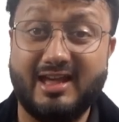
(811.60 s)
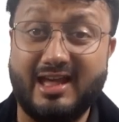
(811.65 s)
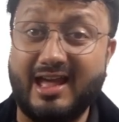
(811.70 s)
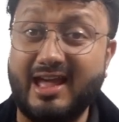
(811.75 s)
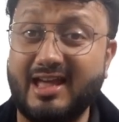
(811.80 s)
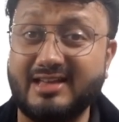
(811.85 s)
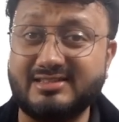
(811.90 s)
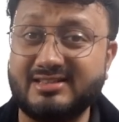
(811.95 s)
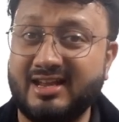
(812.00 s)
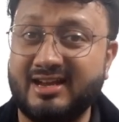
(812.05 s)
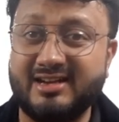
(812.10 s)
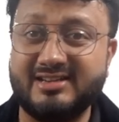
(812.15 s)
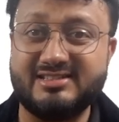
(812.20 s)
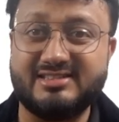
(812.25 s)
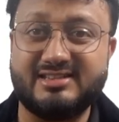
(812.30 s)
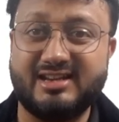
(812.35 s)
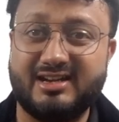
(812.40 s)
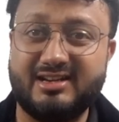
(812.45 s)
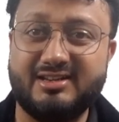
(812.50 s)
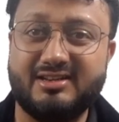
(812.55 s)
As I had
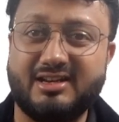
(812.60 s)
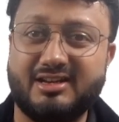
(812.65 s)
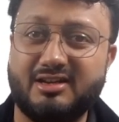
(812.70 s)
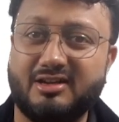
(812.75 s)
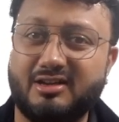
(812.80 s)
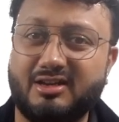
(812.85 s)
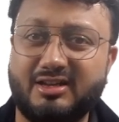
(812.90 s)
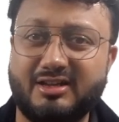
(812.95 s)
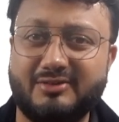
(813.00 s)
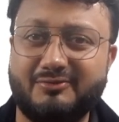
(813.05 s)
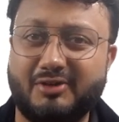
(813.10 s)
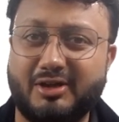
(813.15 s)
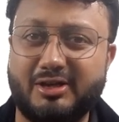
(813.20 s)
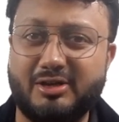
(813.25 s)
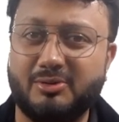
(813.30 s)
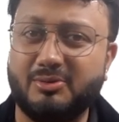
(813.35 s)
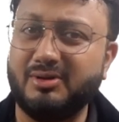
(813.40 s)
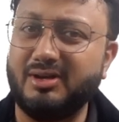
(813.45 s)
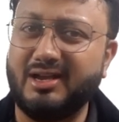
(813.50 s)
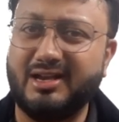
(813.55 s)
said in an earlier
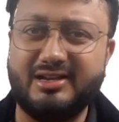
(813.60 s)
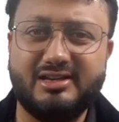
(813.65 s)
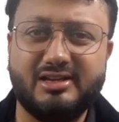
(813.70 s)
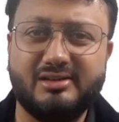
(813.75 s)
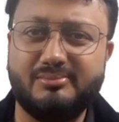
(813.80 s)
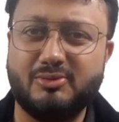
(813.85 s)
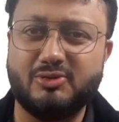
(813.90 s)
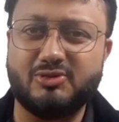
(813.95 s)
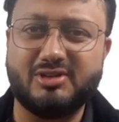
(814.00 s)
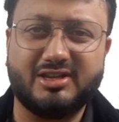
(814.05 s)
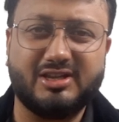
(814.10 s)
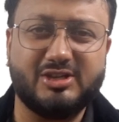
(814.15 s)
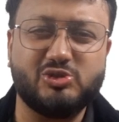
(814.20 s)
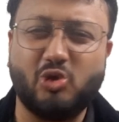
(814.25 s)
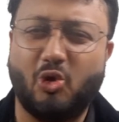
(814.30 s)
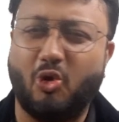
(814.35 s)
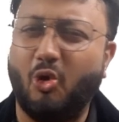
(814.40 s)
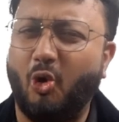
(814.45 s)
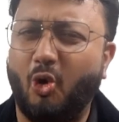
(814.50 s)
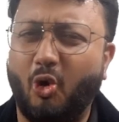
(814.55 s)
video, Indian music is
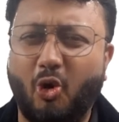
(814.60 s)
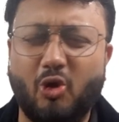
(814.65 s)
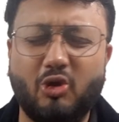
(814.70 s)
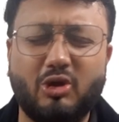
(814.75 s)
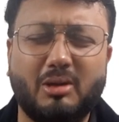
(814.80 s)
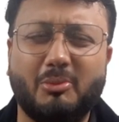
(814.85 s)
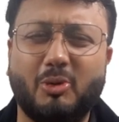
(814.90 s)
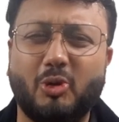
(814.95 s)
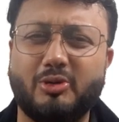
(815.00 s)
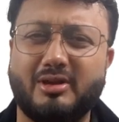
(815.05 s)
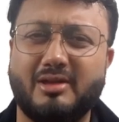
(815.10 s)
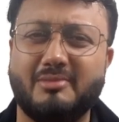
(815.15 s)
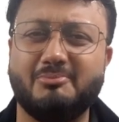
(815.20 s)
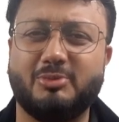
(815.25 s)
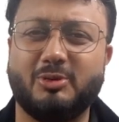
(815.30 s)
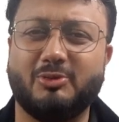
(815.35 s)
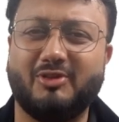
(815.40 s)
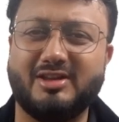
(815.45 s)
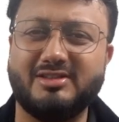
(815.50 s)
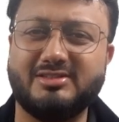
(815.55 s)
all about
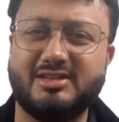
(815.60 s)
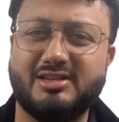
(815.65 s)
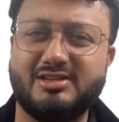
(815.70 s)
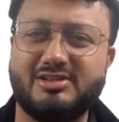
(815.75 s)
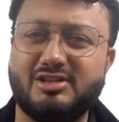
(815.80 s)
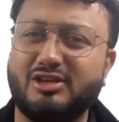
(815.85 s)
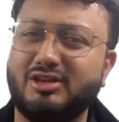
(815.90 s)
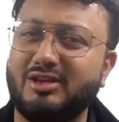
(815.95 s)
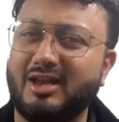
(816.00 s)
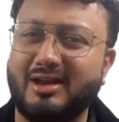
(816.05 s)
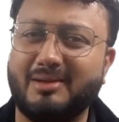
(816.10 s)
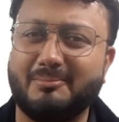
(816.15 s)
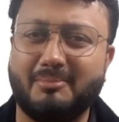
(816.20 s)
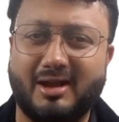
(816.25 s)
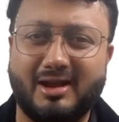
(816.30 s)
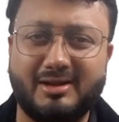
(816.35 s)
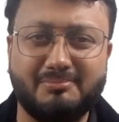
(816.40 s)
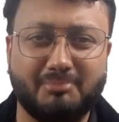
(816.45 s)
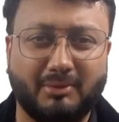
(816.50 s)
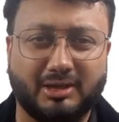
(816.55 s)
improvisation
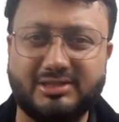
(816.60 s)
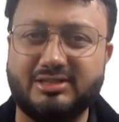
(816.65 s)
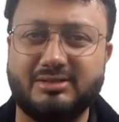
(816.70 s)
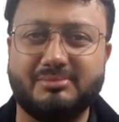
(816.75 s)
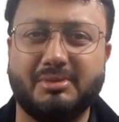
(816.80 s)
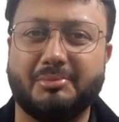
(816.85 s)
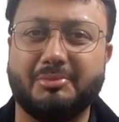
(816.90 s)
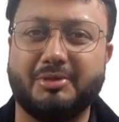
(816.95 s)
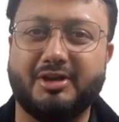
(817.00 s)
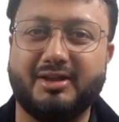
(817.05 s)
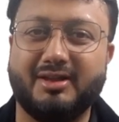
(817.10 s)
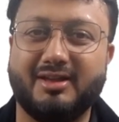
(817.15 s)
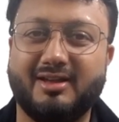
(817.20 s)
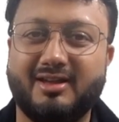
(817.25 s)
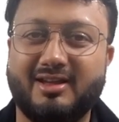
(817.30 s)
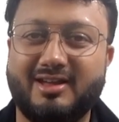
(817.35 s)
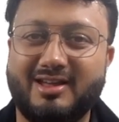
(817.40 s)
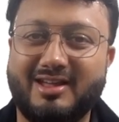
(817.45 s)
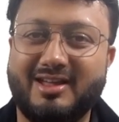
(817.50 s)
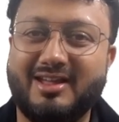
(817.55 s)
and muscle memory.
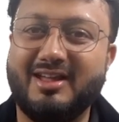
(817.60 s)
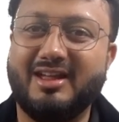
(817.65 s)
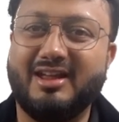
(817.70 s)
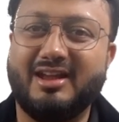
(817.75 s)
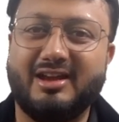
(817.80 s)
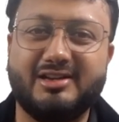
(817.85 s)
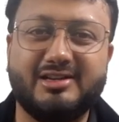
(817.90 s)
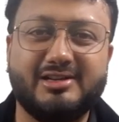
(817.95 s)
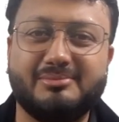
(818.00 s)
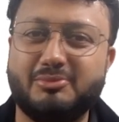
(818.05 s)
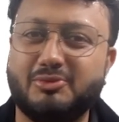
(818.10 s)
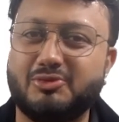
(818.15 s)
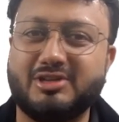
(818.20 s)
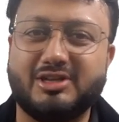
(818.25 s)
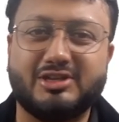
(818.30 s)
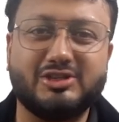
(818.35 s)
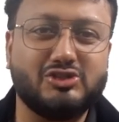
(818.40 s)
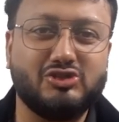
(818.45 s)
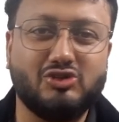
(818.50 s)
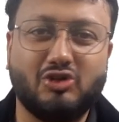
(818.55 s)
Indian
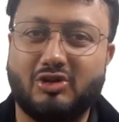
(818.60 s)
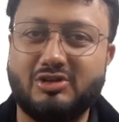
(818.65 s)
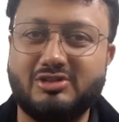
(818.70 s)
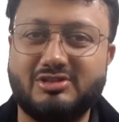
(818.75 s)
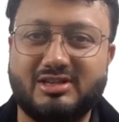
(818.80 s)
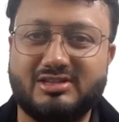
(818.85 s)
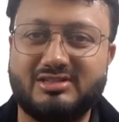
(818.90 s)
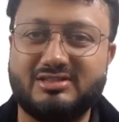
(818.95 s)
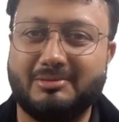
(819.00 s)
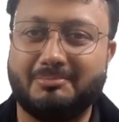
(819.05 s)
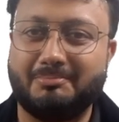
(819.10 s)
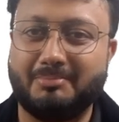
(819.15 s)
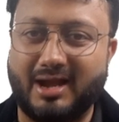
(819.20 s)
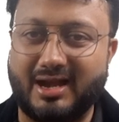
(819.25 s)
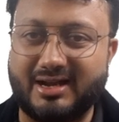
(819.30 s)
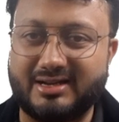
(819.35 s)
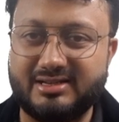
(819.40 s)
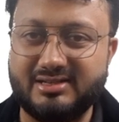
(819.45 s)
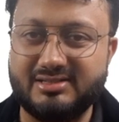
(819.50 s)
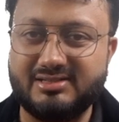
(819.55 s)
music is not just a
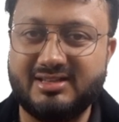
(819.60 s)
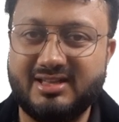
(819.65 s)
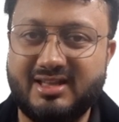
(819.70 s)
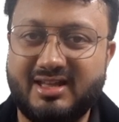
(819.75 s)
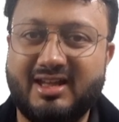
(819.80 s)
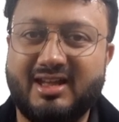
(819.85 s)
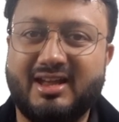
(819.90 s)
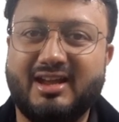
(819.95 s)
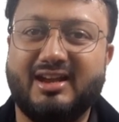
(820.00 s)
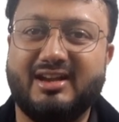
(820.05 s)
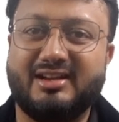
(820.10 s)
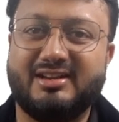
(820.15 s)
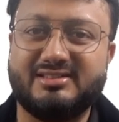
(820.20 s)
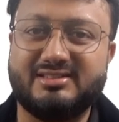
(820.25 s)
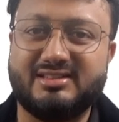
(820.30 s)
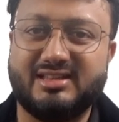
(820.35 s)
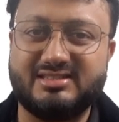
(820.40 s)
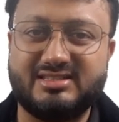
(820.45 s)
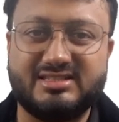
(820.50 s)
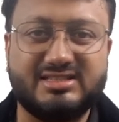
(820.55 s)
practice, it is
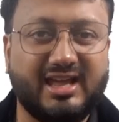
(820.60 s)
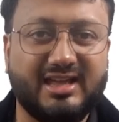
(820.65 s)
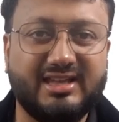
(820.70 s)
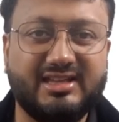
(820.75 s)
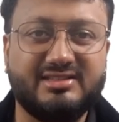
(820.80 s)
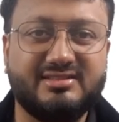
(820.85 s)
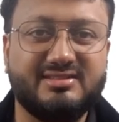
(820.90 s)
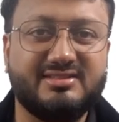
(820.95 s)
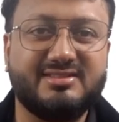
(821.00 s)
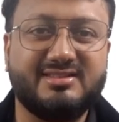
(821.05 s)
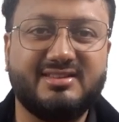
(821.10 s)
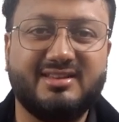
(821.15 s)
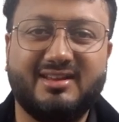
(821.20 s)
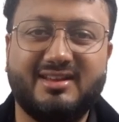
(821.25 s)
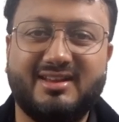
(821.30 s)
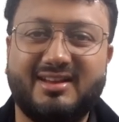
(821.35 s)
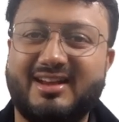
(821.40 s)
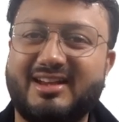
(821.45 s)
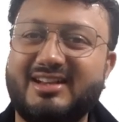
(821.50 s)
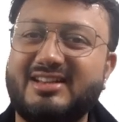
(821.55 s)
a science,
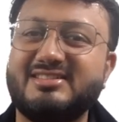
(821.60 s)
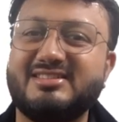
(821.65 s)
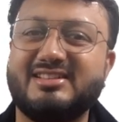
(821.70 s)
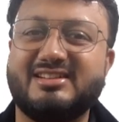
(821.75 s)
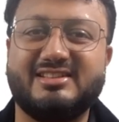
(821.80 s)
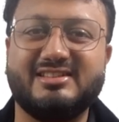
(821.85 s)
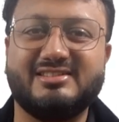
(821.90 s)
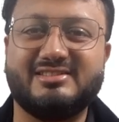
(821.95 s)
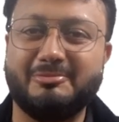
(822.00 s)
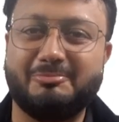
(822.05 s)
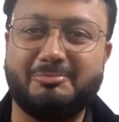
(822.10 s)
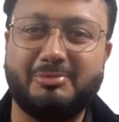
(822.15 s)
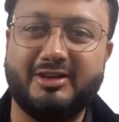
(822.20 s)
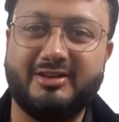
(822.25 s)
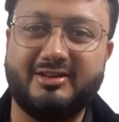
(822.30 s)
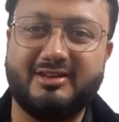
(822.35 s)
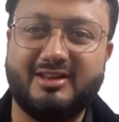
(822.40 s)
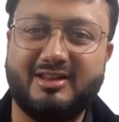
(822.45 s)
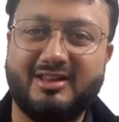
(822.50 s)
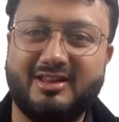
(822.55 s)
it is a
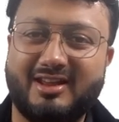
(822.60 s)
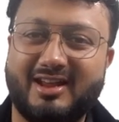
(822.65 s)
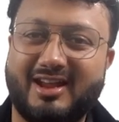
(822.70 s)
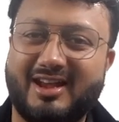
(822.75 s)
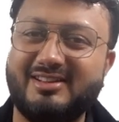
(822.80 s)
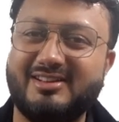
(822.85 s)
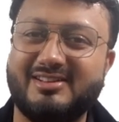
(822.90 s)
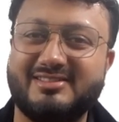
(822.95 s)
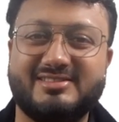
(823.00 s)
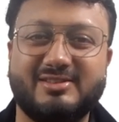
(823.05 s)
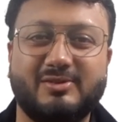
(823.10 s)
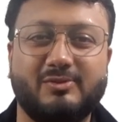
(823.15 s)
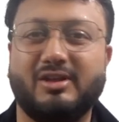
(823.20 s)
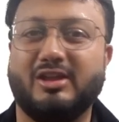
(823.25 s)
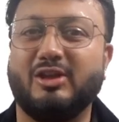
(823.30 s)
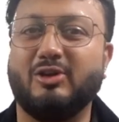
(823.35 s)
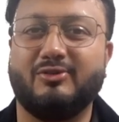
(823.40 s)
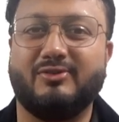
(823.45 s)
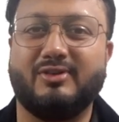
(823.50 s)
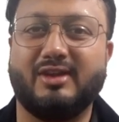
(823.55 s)
discipline, and it's a
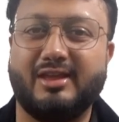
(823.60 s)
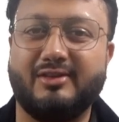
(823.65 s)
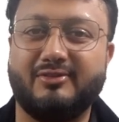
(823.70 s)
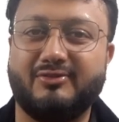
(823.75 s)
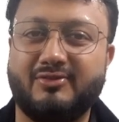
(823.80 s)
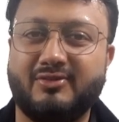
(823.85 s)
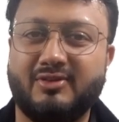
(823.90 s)
way of life.